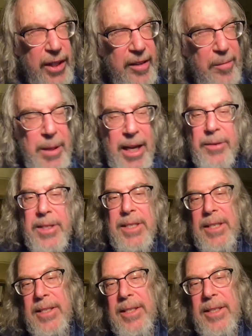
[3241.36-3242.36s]
of Black
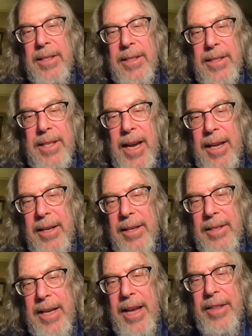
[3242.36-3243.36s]
resistance and
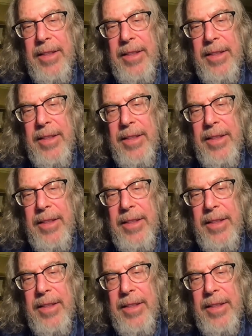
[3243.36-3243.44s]
the